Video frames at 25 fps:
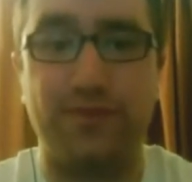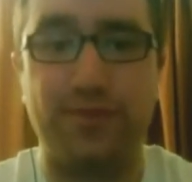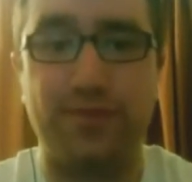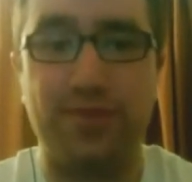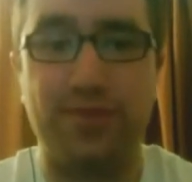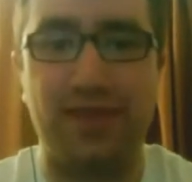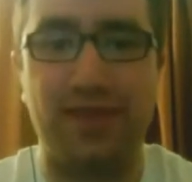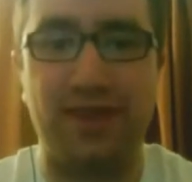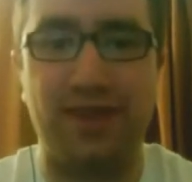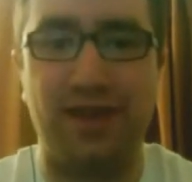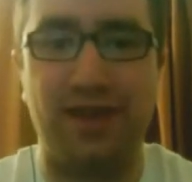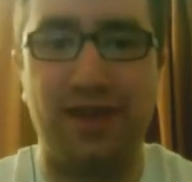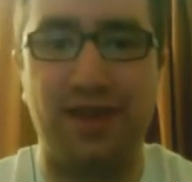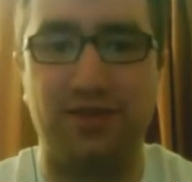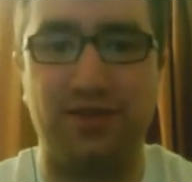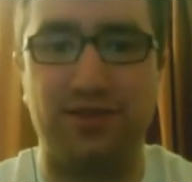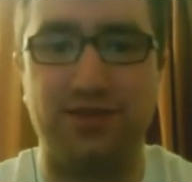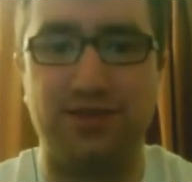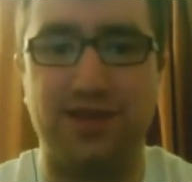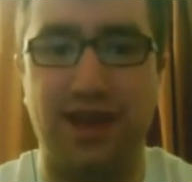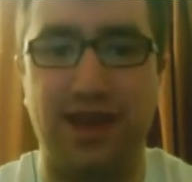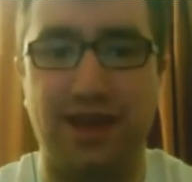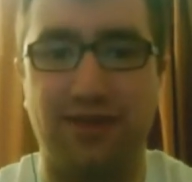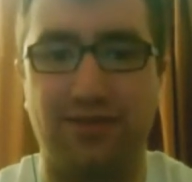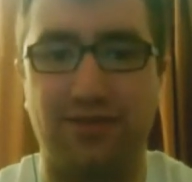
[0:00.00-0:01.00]
And with
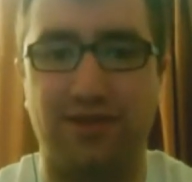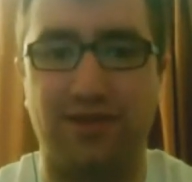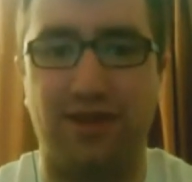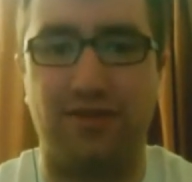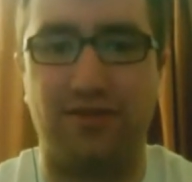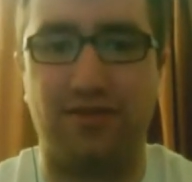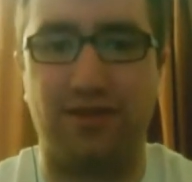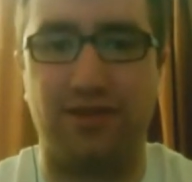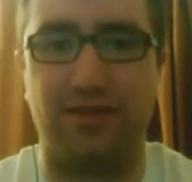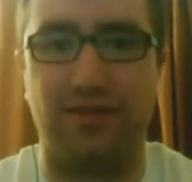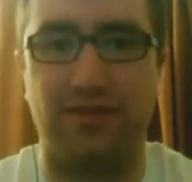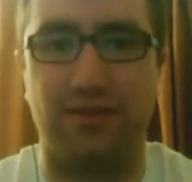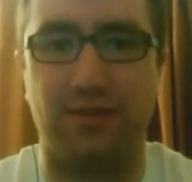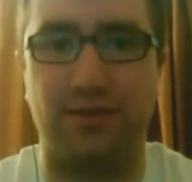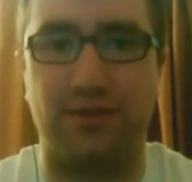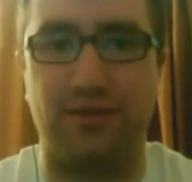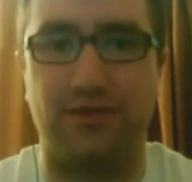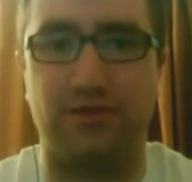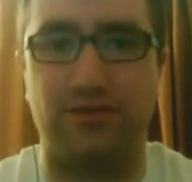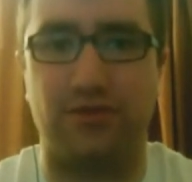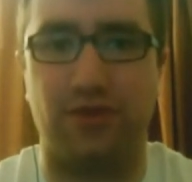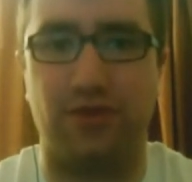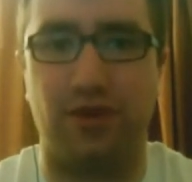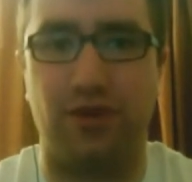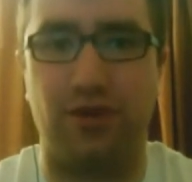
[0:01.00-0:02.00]
Letang recovering from his
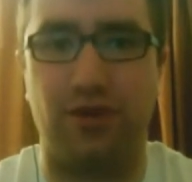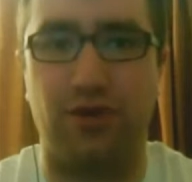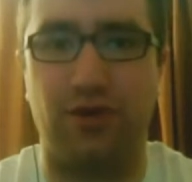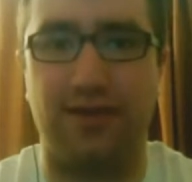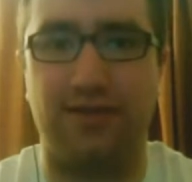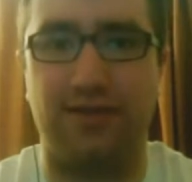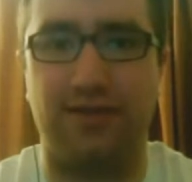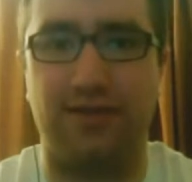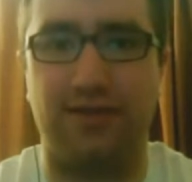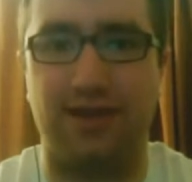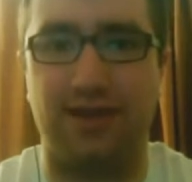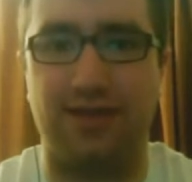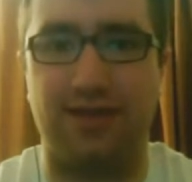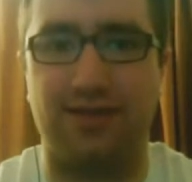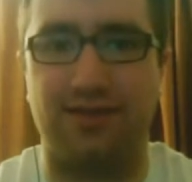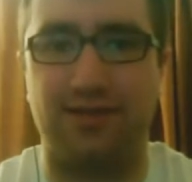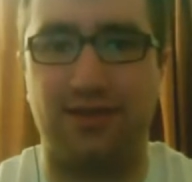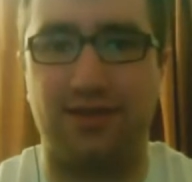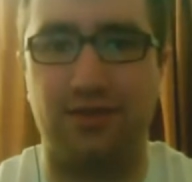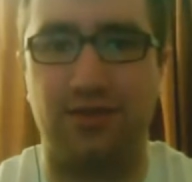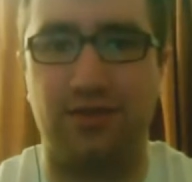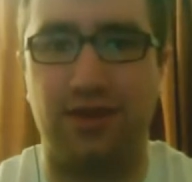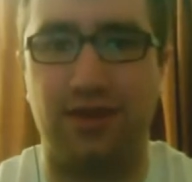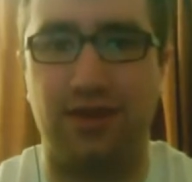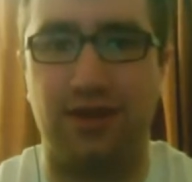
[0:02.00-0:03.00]
stroke, I think that
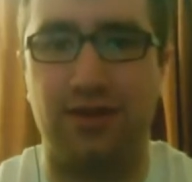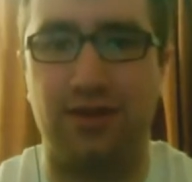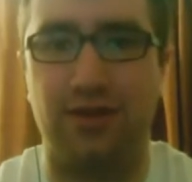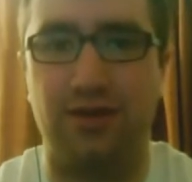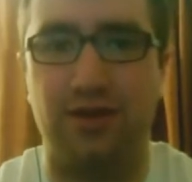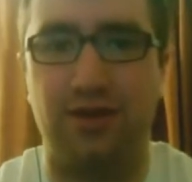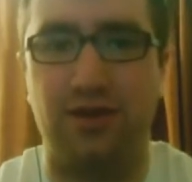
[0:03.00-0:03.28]
certainly